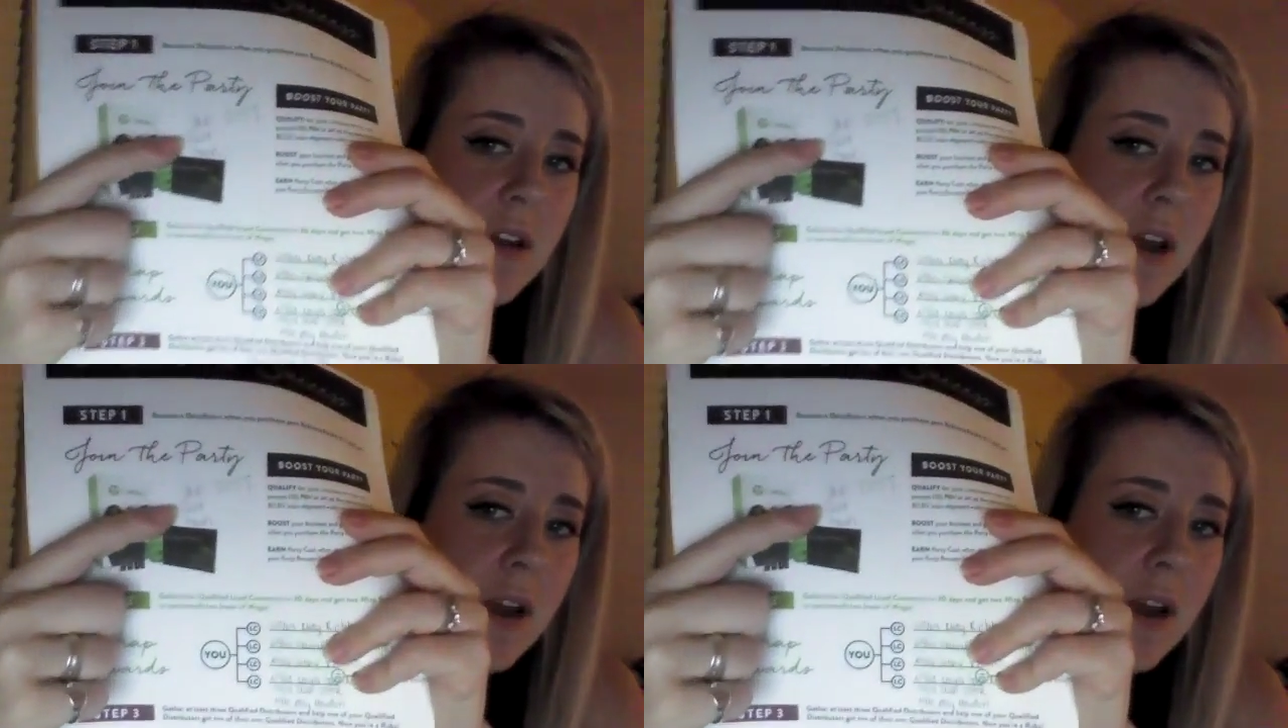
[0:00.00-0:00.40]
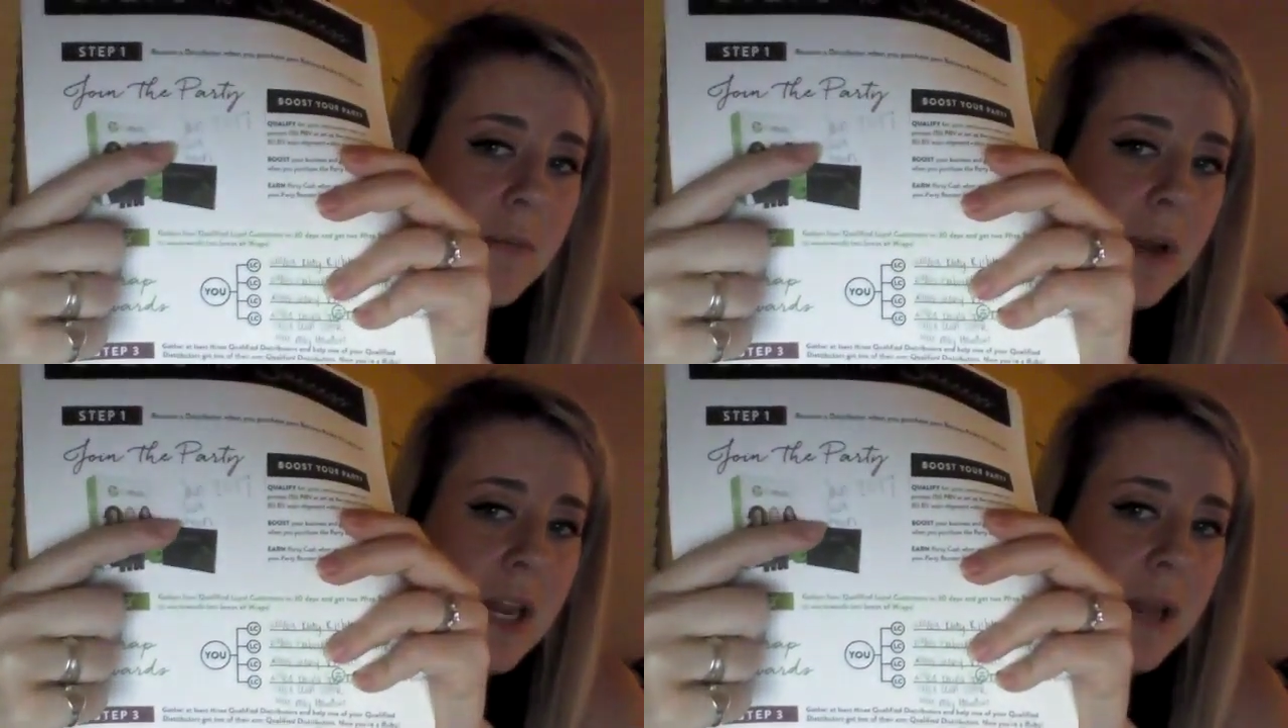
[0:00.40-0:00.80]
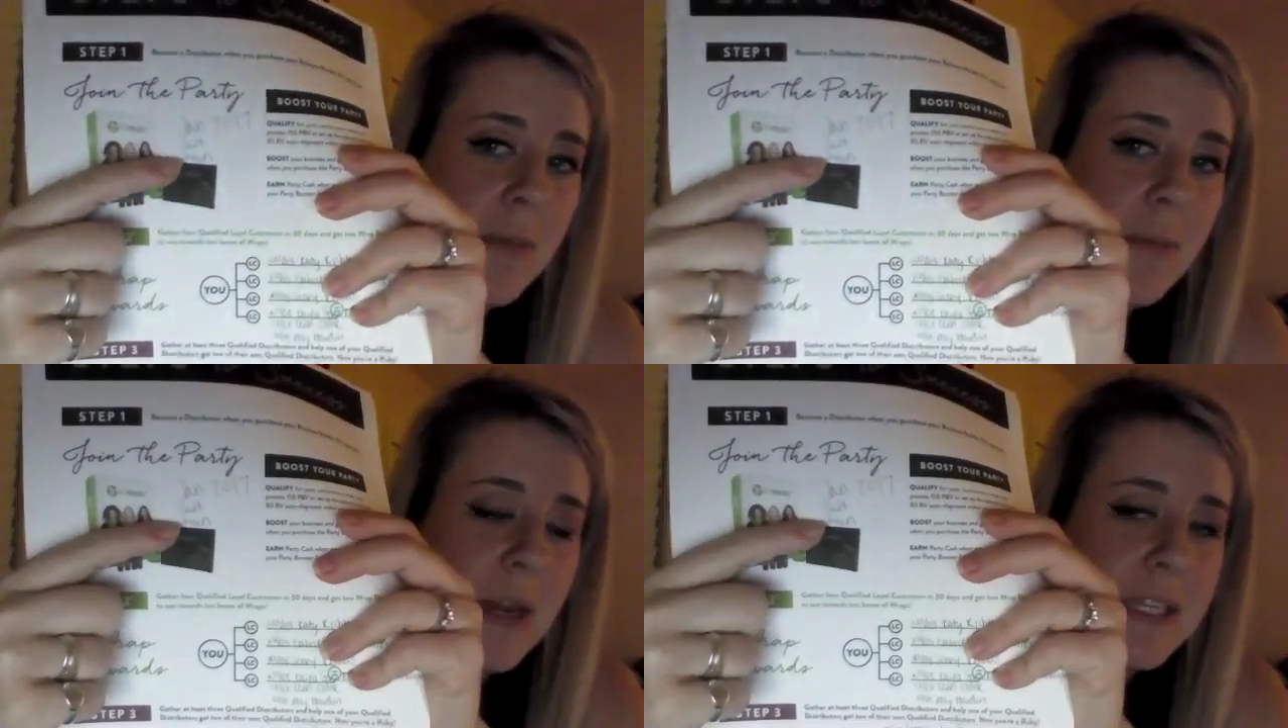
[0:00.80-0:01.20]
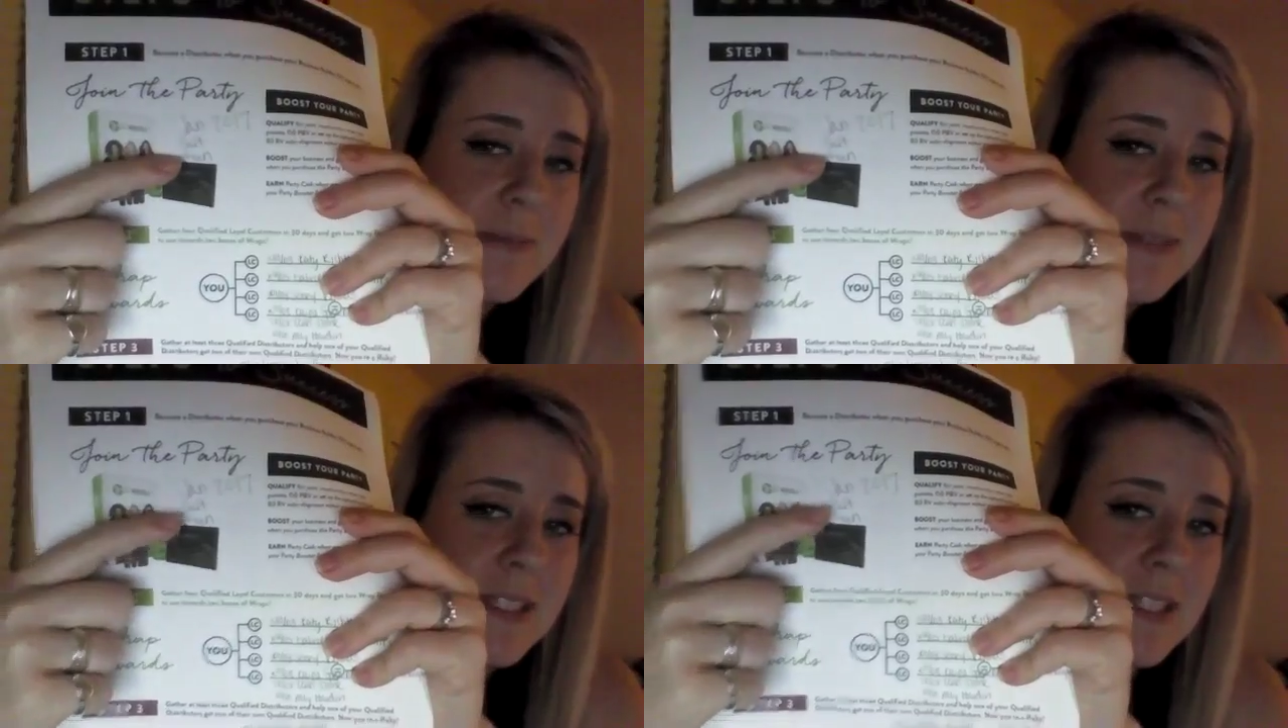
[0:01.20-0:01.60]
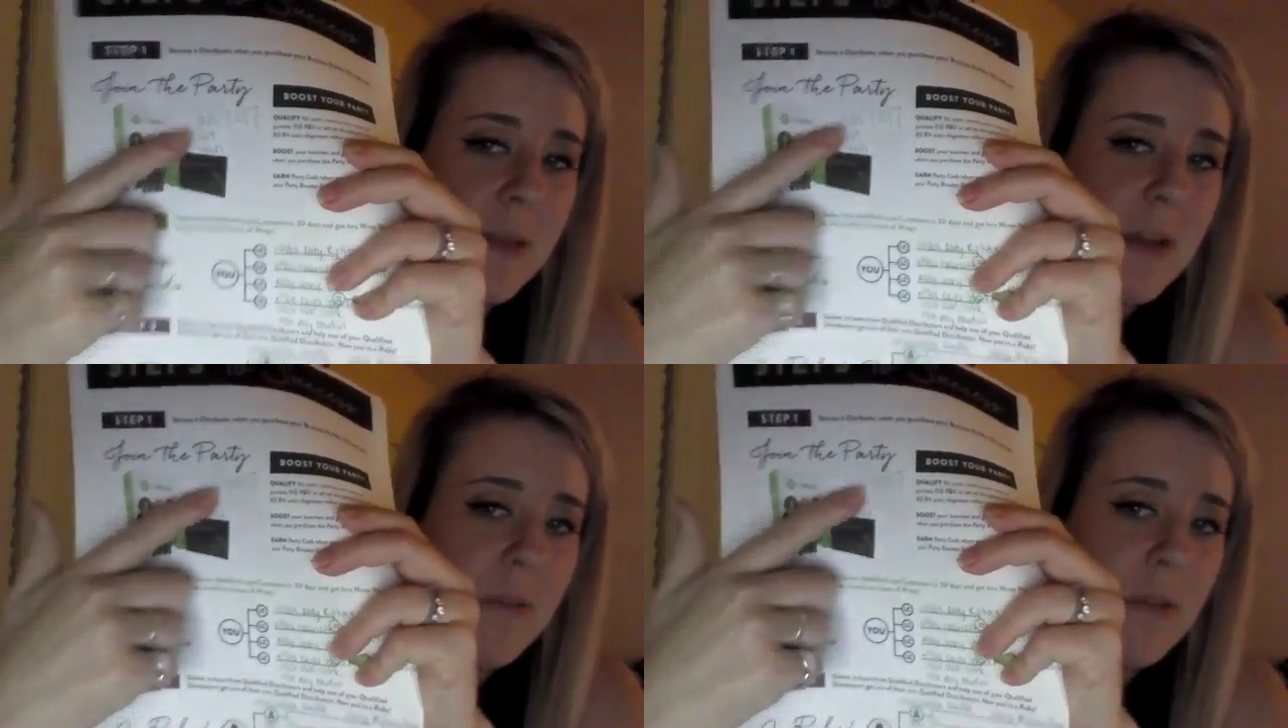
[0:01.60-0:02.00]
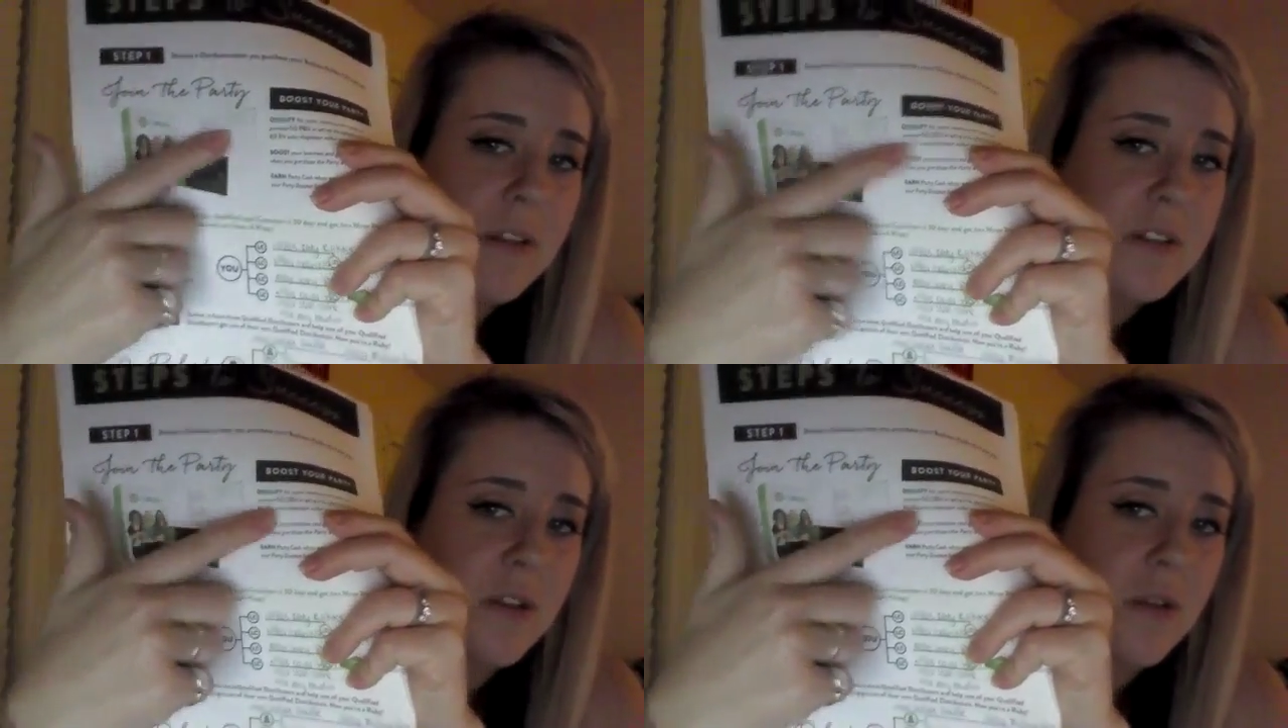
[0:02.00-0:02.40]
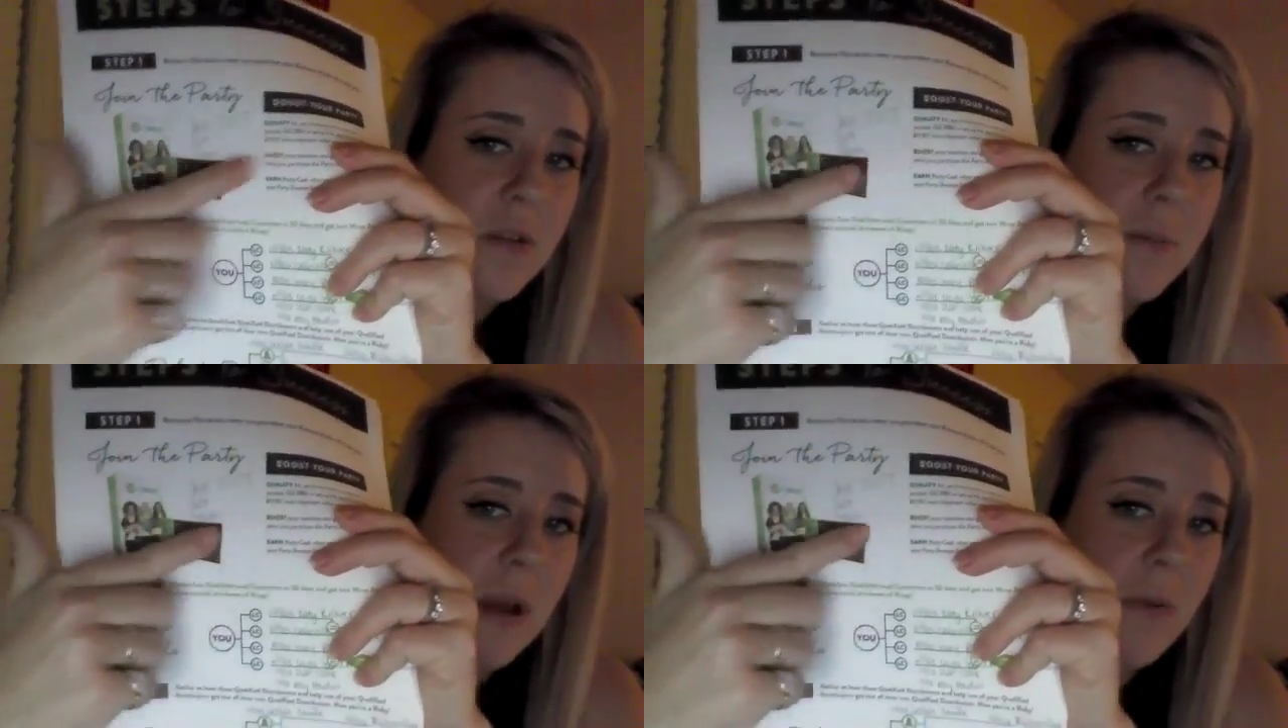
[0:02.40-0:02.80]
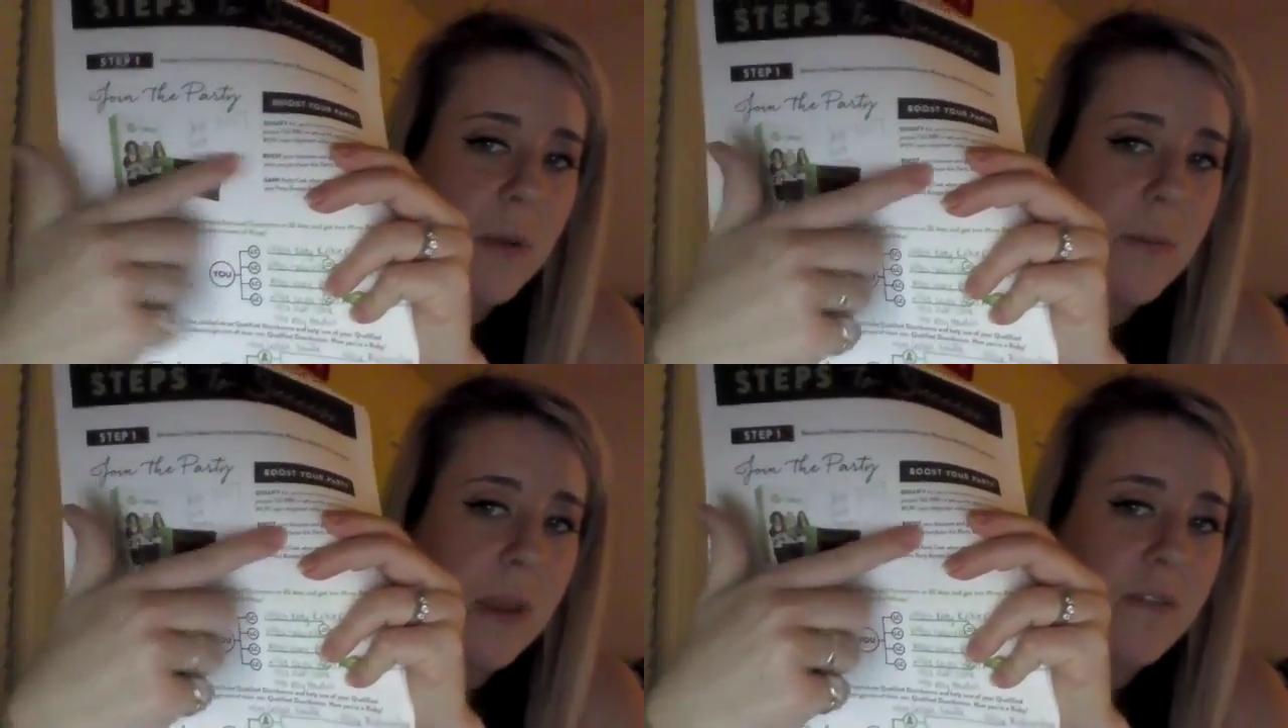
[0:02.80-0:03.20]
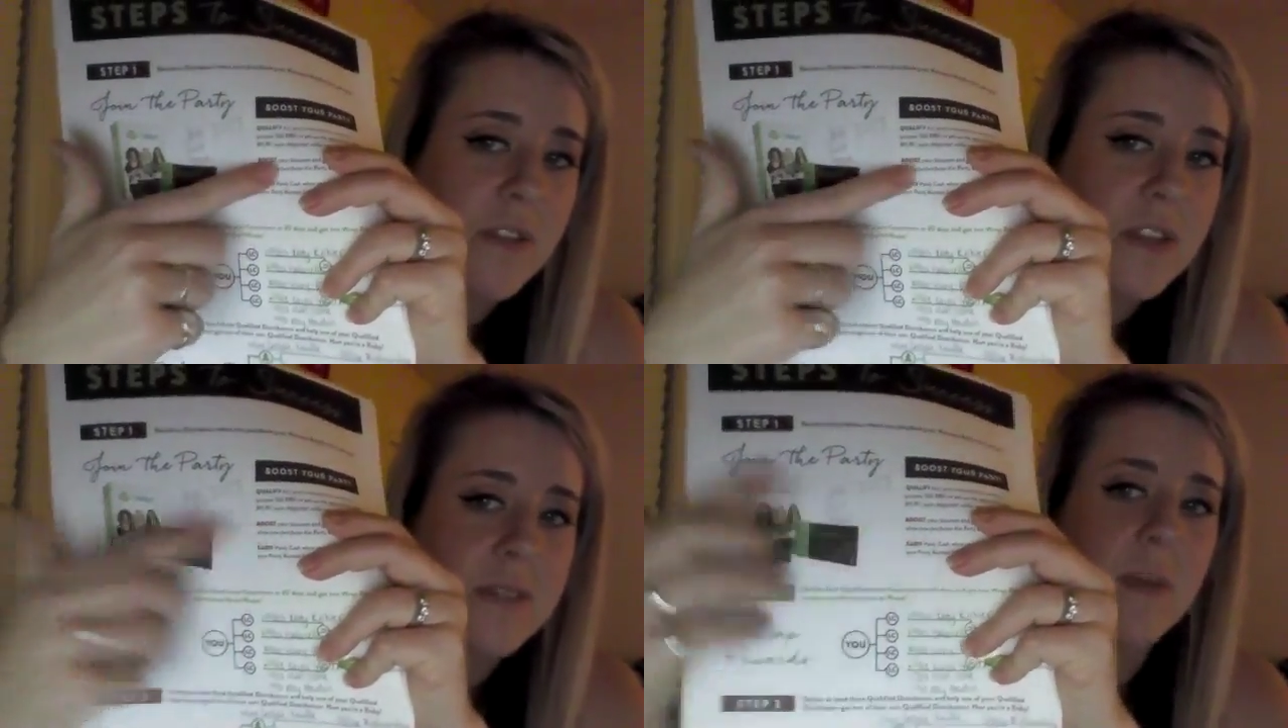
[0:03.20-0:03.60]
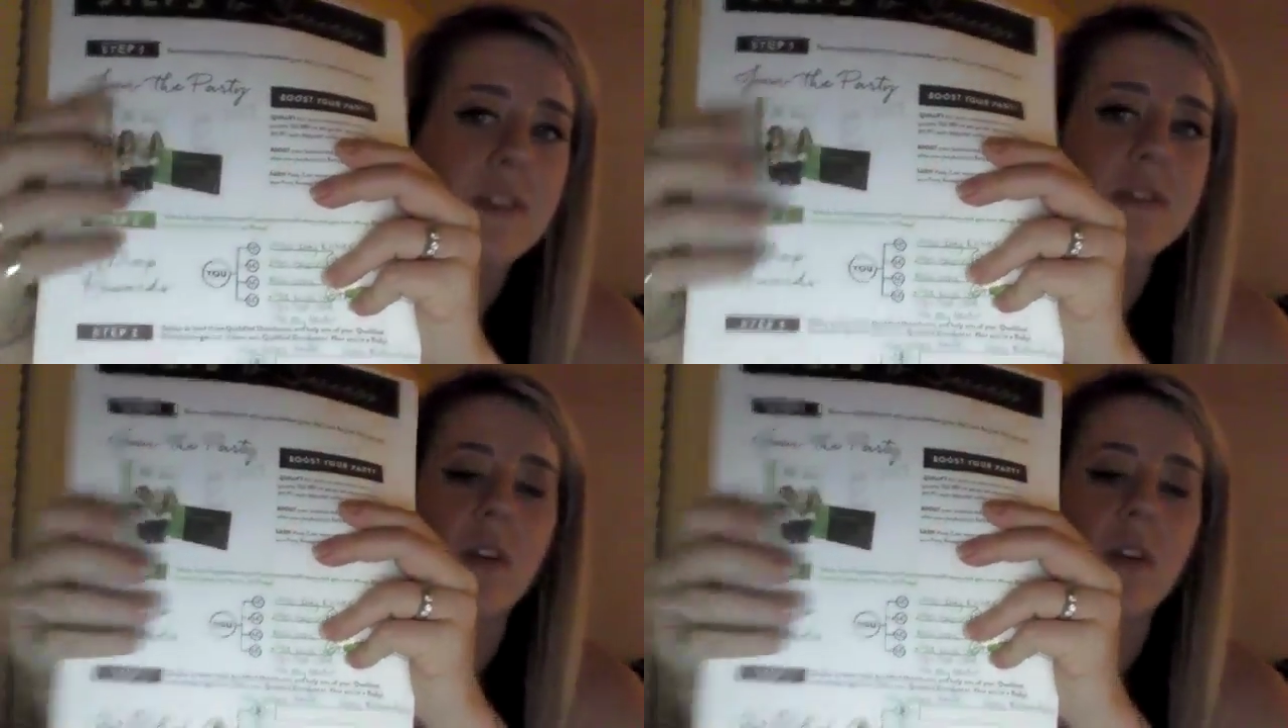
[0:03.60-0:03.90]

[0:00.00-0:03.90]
my name and my husband's name, and I write the total amount we made for this month.